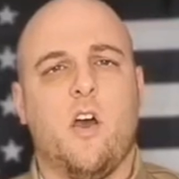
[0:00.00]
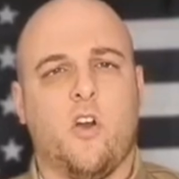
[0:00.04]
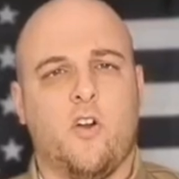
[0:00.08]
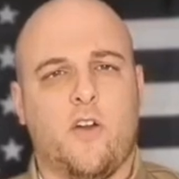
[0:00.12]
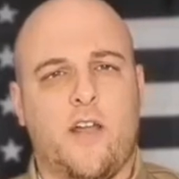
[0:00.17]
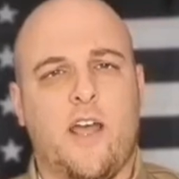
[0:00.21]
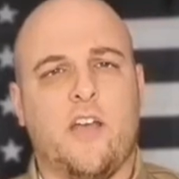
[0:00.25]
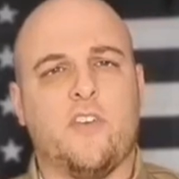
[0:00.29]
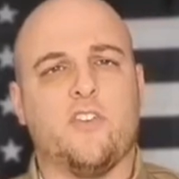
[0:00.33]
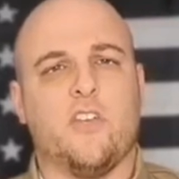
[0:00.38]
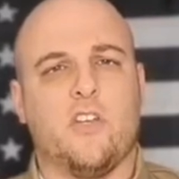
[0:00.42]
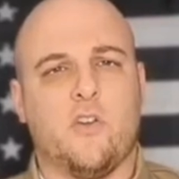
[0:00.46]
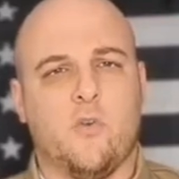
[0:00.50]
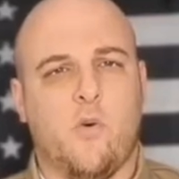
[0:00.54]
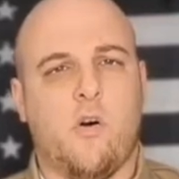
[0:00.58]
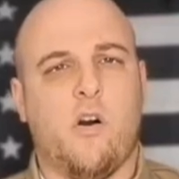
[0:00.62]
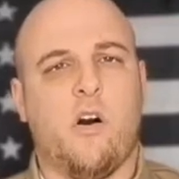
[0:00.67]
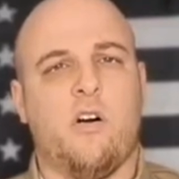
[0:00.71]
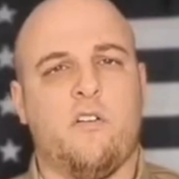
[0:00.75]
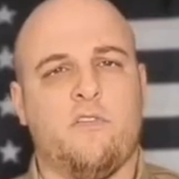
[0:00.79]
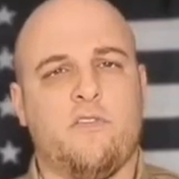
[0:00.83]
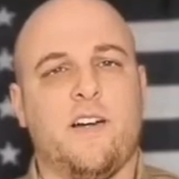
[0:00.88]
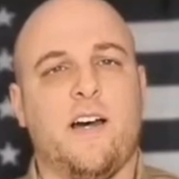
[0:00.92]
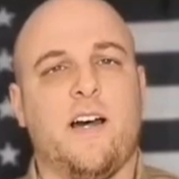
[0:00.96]
are actually
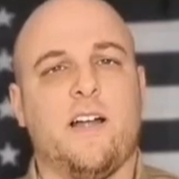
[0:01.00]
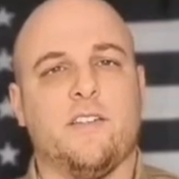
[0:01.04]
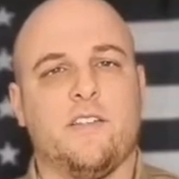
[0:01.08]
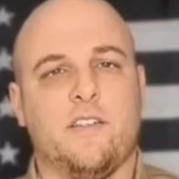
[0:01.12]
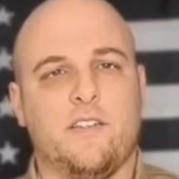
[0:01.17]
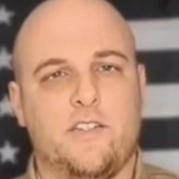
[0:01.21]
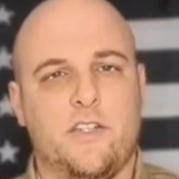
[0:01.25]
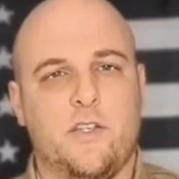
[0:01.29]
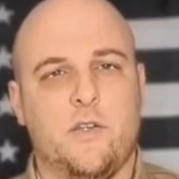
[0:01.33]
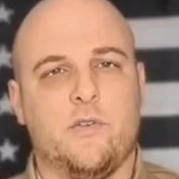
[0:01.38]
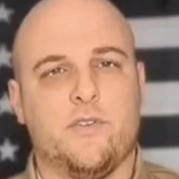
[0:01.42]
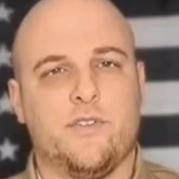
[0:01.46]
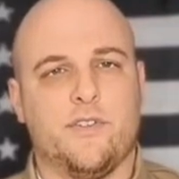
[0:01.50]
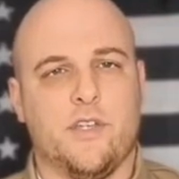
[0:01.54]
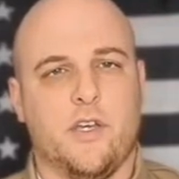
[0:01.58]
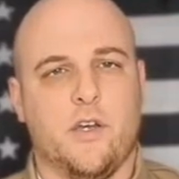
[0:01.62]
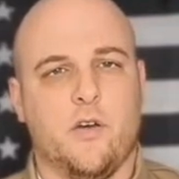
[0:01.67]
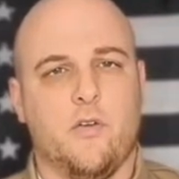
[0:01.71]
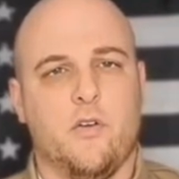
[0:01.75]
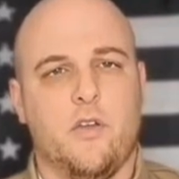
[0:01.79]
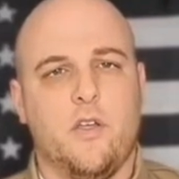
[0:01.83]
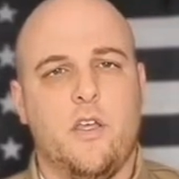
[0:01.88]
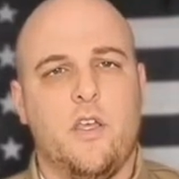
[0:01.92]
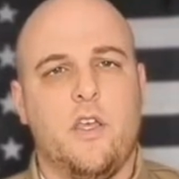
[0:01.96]
qualified to do
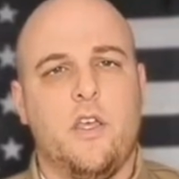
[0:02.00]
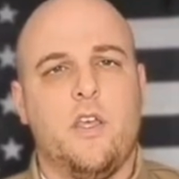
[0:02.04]
so.